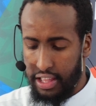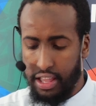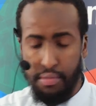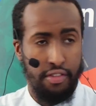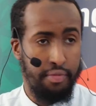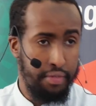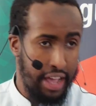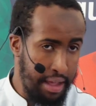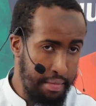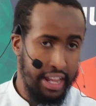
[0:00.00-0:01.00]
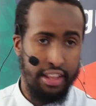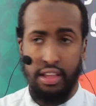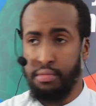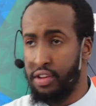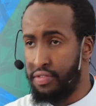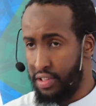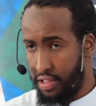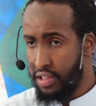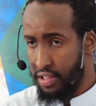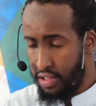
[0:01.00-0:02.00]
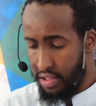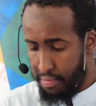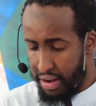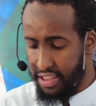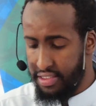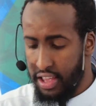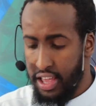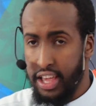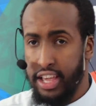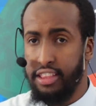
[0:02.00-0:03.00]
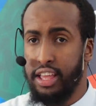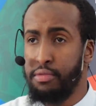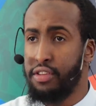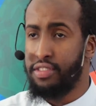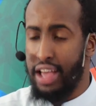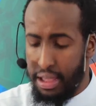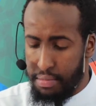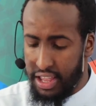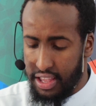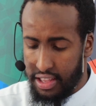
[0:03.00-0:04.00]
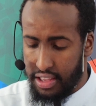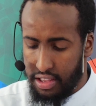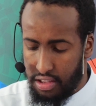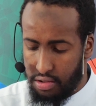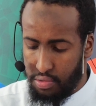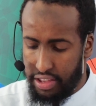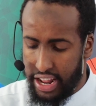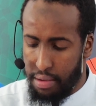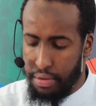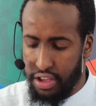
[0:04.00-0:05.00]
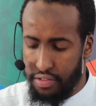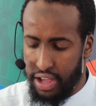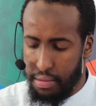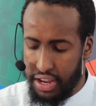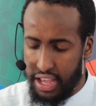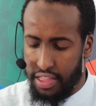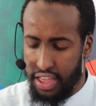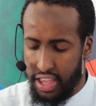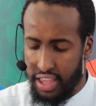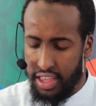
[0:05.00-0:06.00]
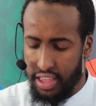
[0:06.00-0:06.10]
In terms of timing and in terms of place. In terms of timing, we said how many are there?